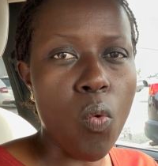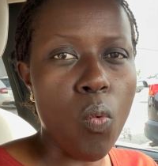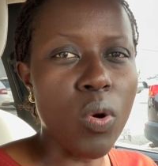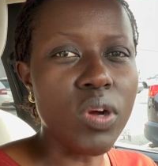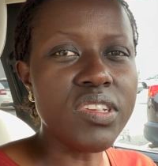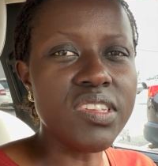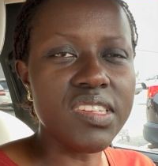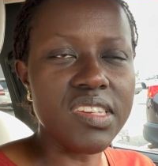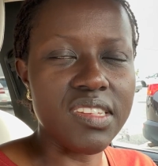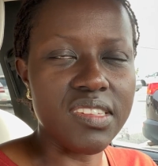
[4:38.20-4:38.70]

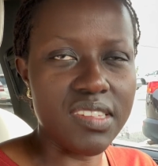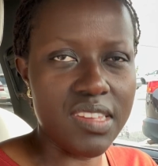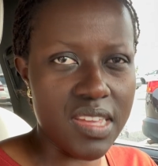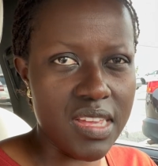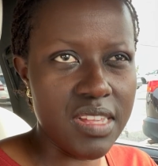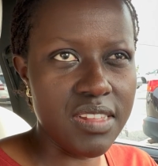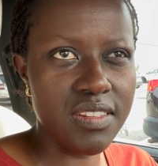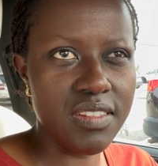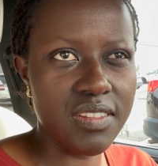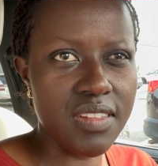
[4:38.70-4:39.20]
what it
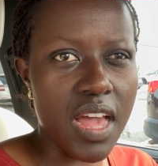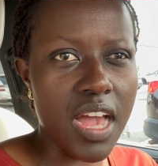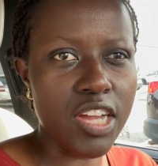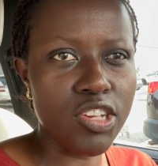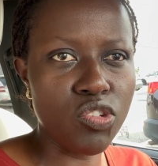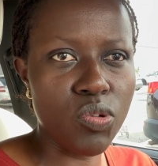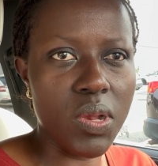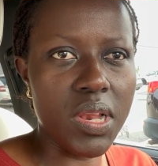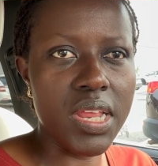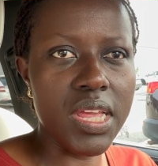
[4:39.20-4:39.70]
is
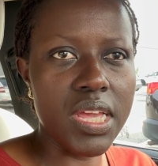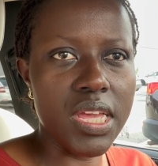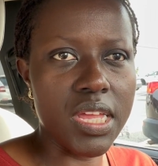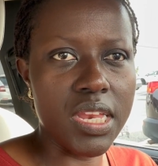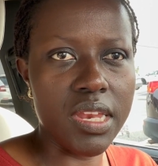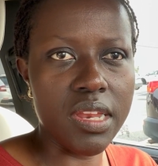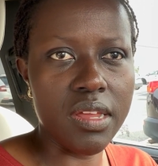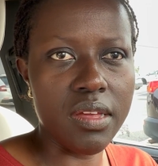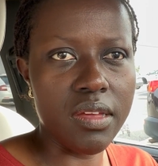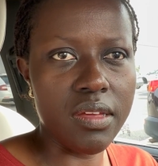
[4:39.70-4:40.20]
actually
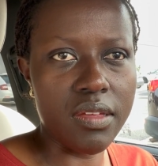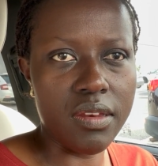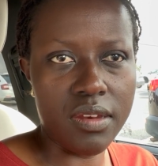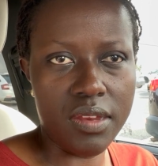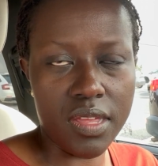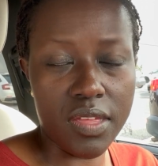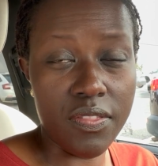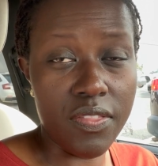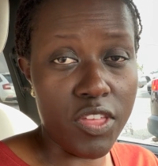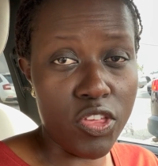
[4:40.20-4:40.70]

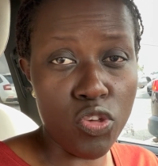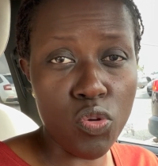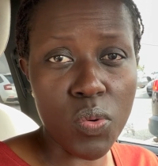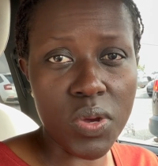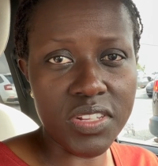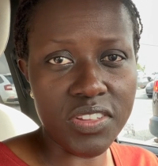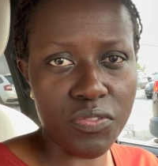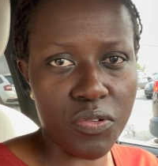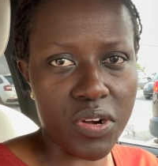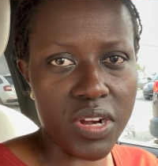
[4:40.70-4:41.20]
in the
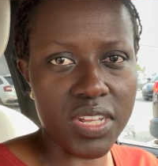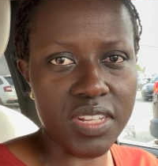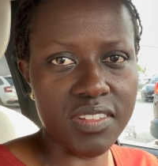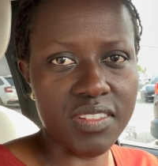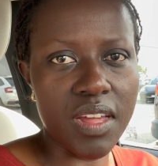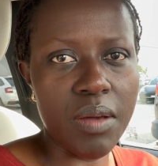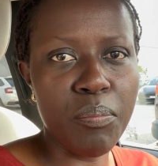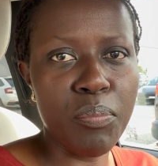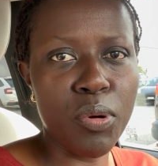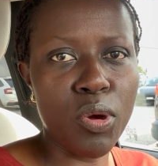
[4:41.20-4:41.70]
US, for
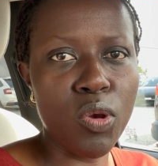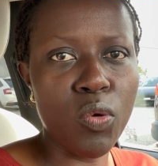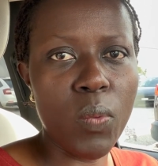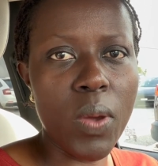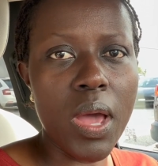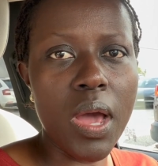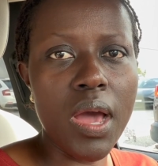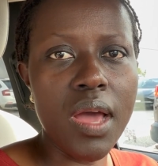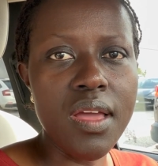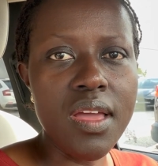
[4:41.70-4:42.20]
example,
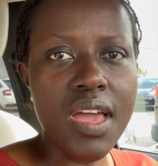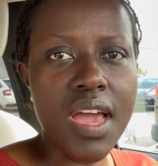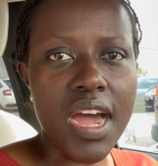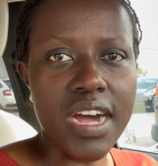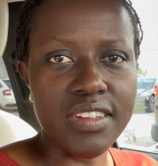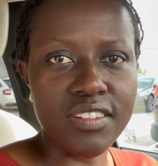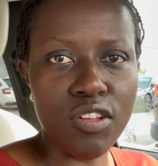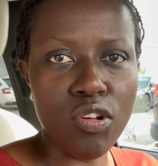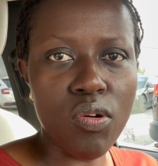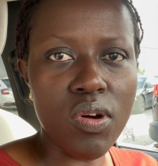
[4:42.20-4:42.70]
where
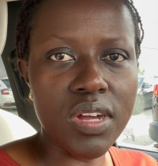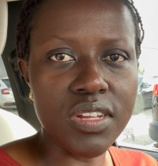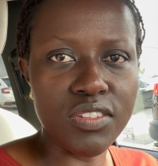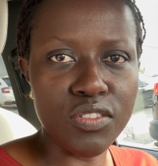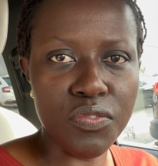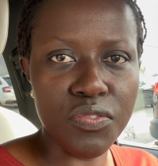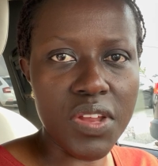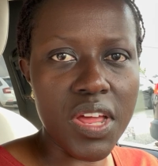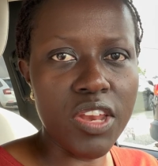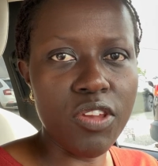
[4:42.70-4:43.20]
as long
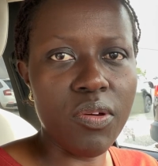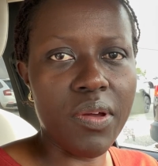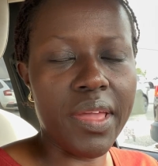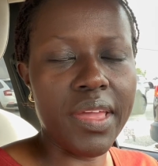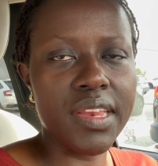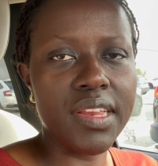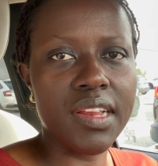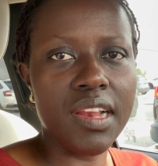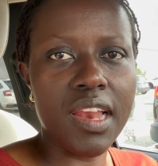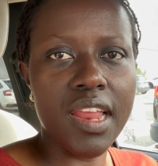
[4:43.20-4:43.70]
as you've done your
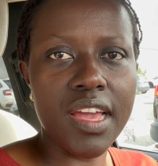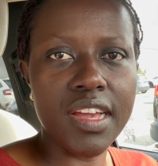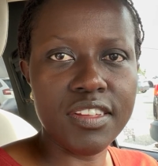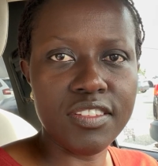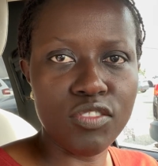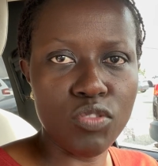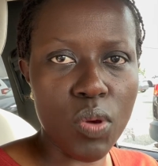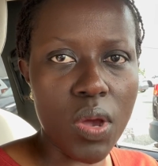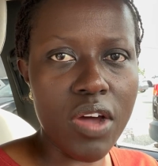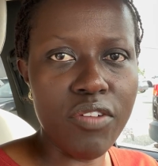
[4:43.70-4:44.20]

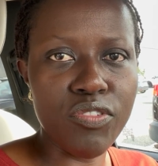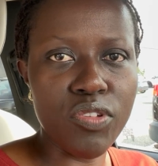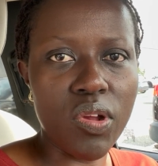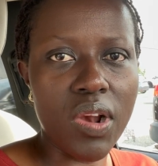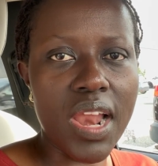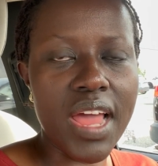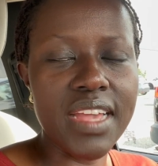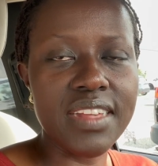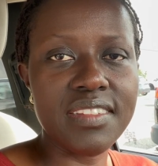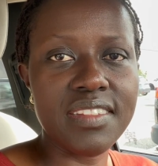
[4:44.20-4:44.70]
NCLEX, you have your
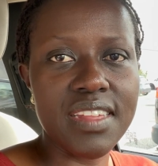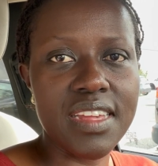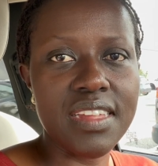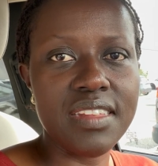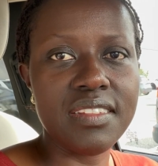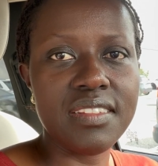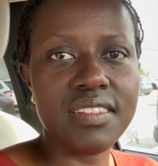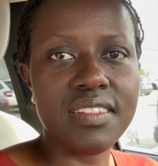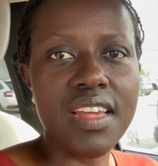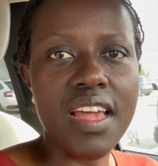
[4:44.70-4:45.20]

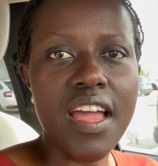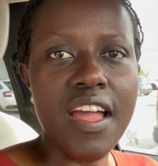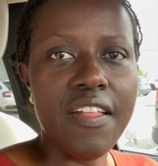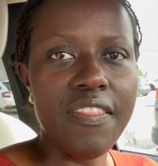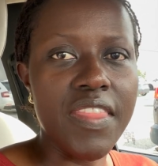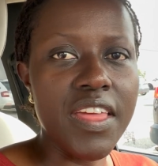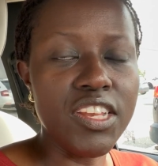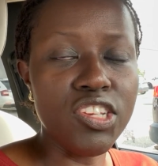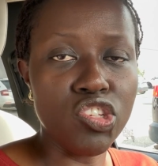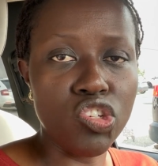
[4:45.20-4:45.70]
license,
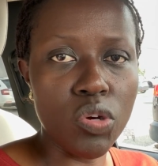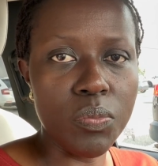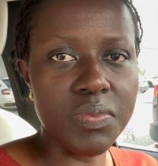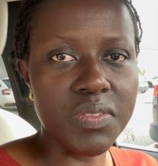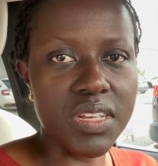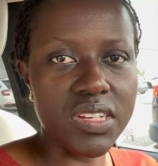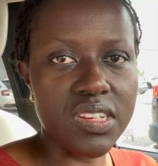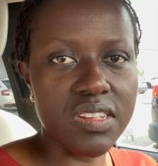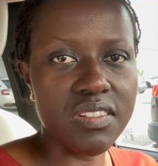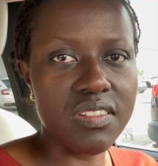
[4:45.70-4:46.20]
then
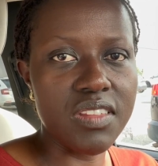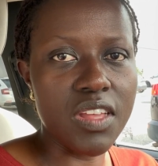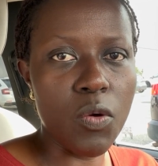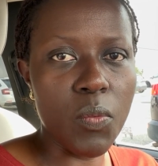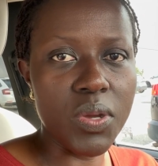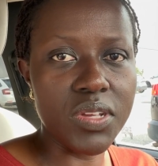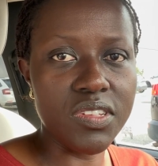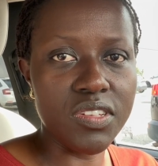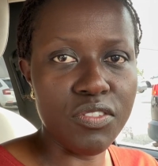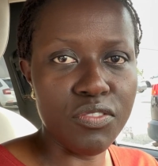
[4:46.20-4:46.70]
jobs are just there
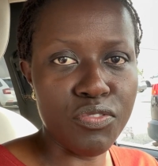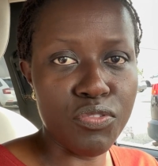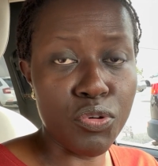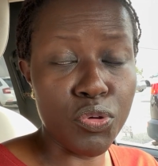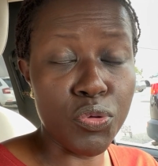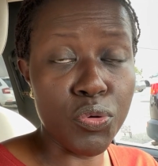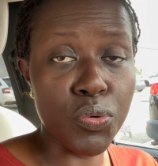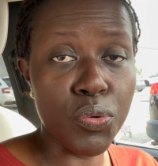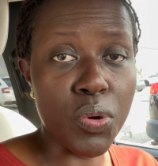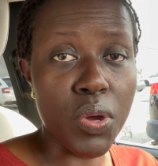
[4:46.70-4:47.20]
waiting for
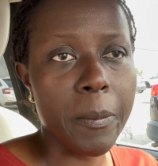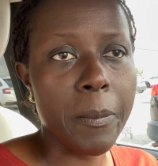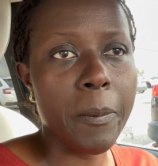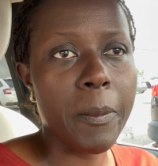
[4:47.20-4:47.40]
you.